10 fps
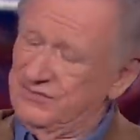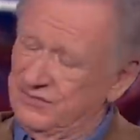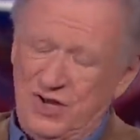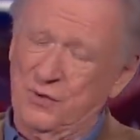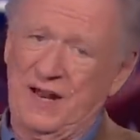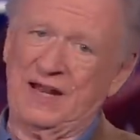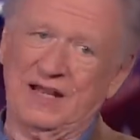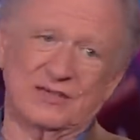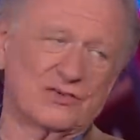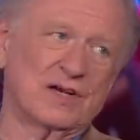No doubt
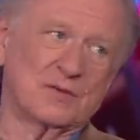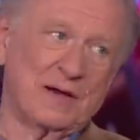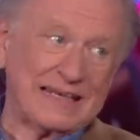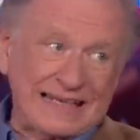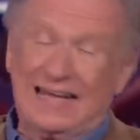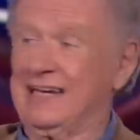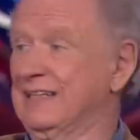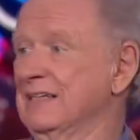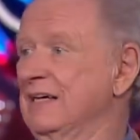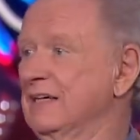I can stretch my
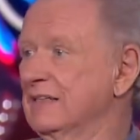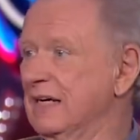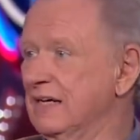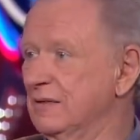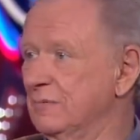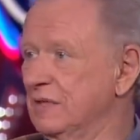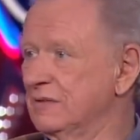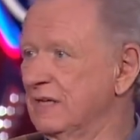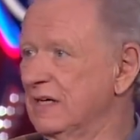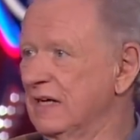legs like that,
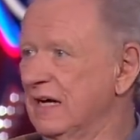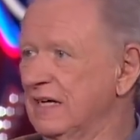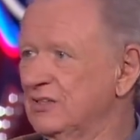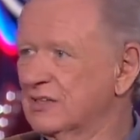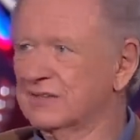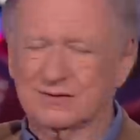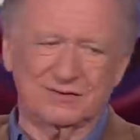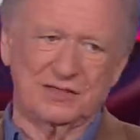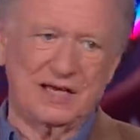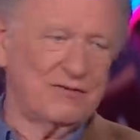but I just
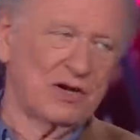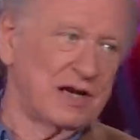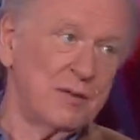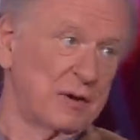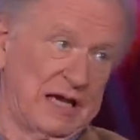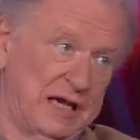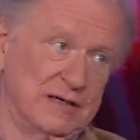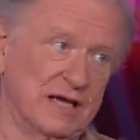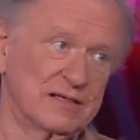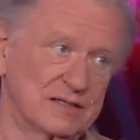could never get up
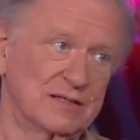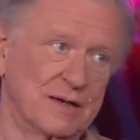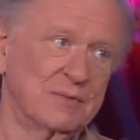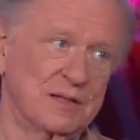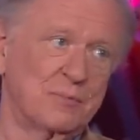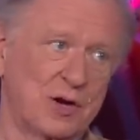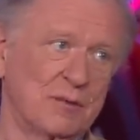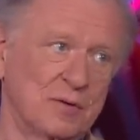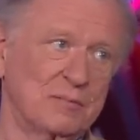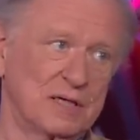again. That'd be the
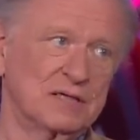problem.